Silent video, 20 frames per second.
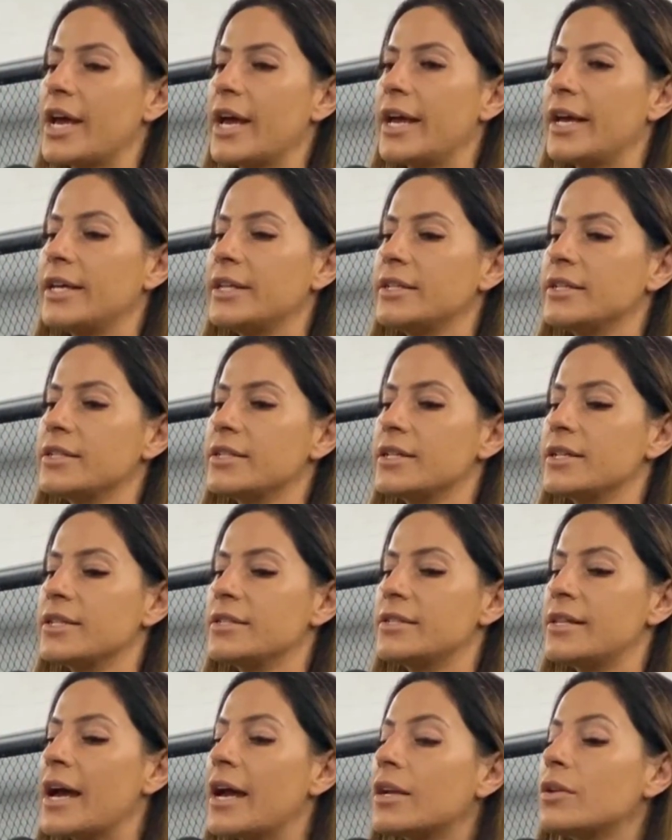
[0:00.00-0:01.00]
And
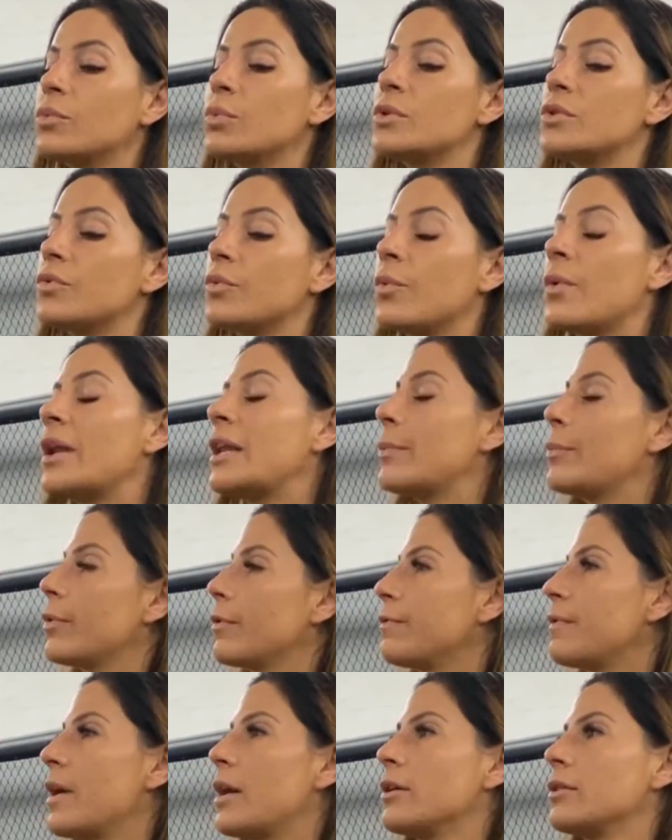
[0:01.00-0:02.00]
that was a really
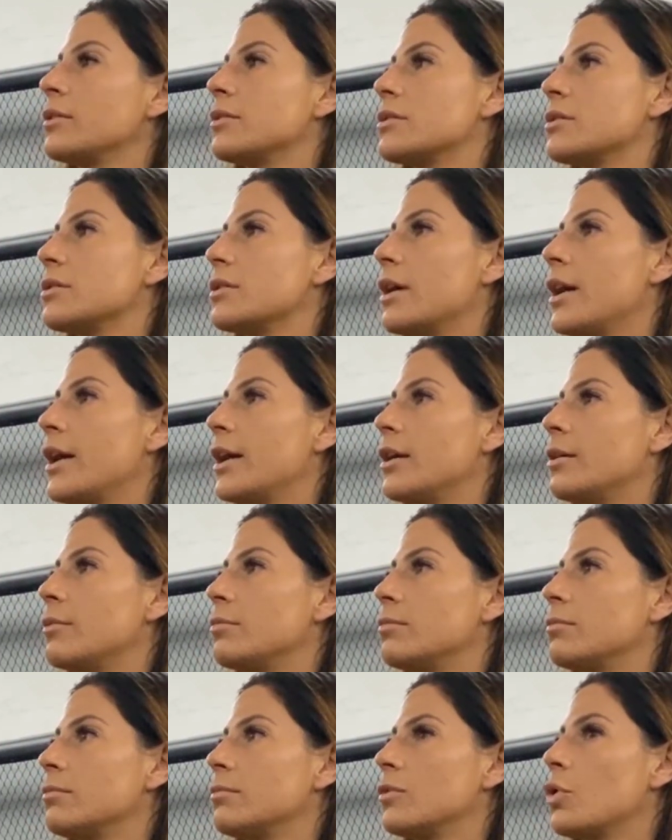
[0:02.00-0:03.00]
profound
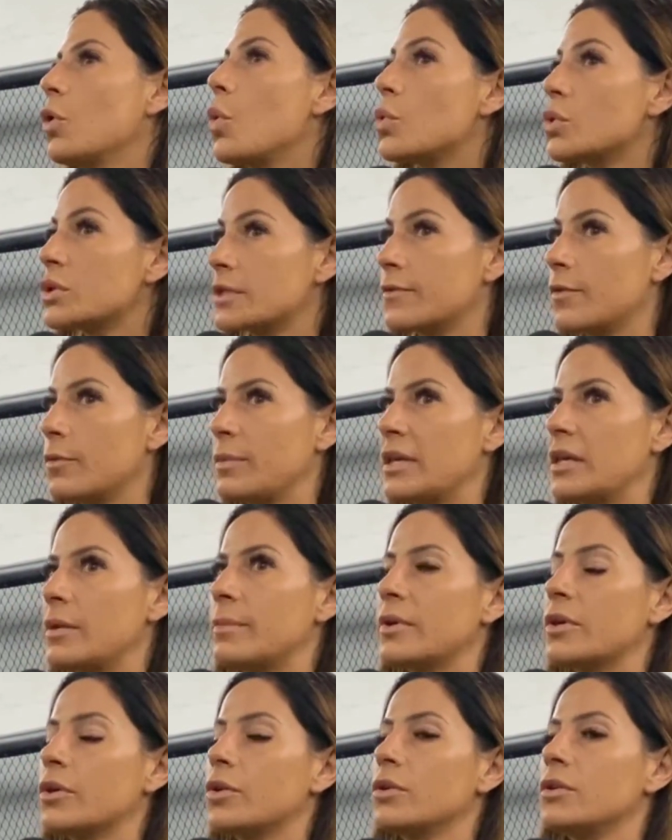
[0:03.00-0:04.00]
um, course for me
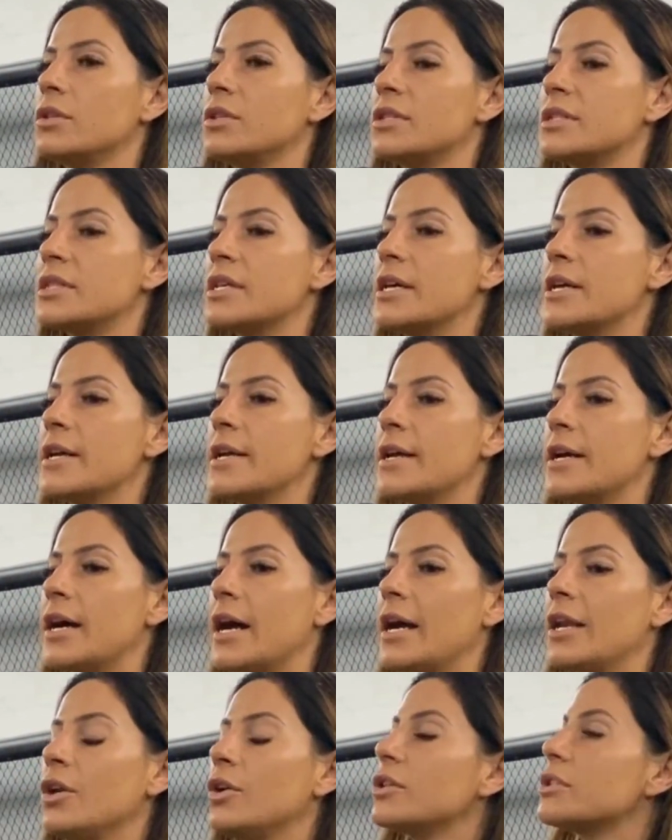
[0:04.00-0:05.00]
because
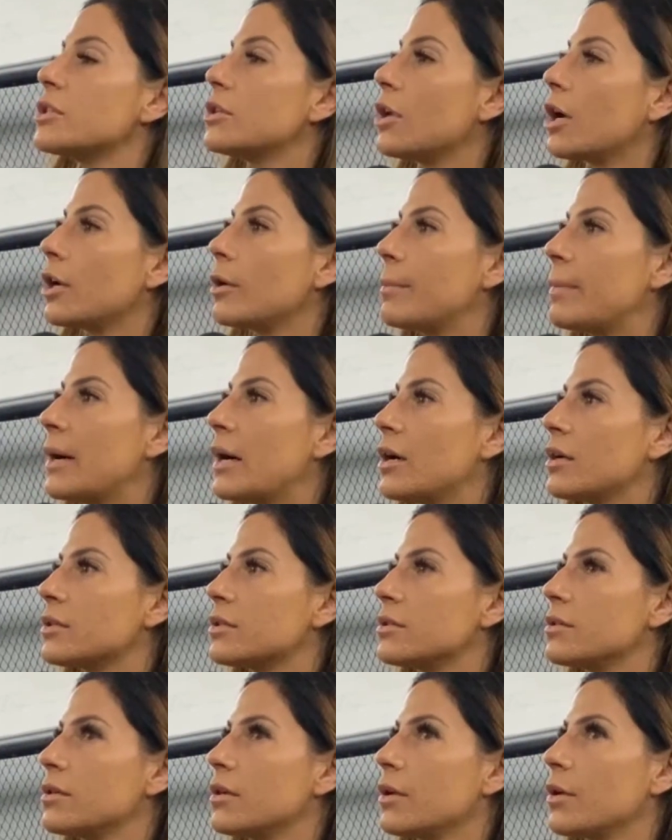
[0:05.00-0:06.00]
I learned a lot about,
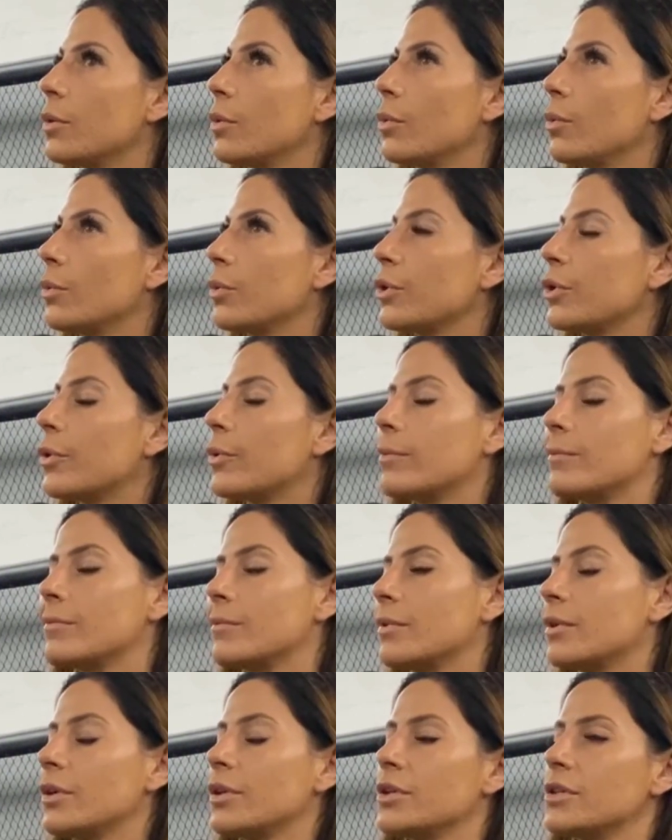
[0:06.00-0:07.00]
you know,
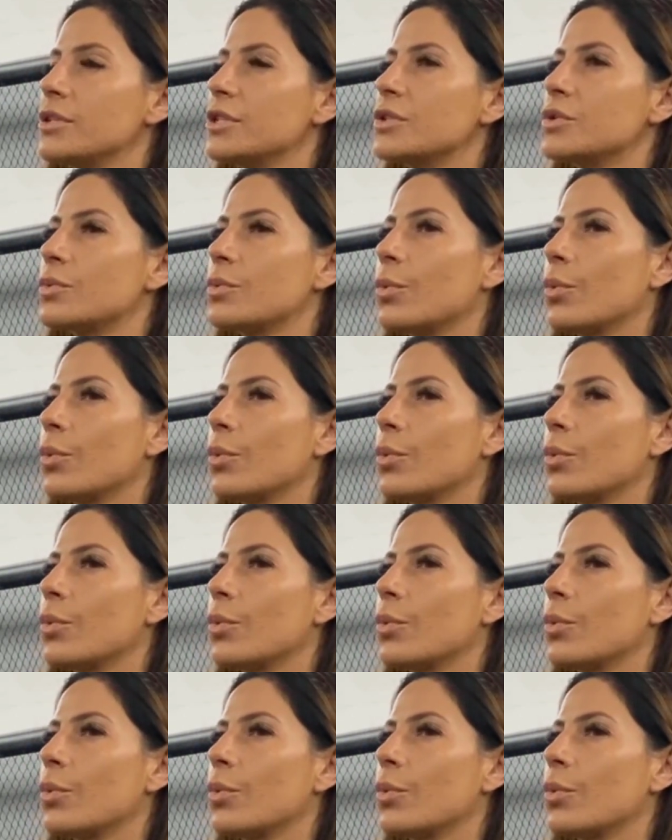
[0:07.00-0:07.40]
just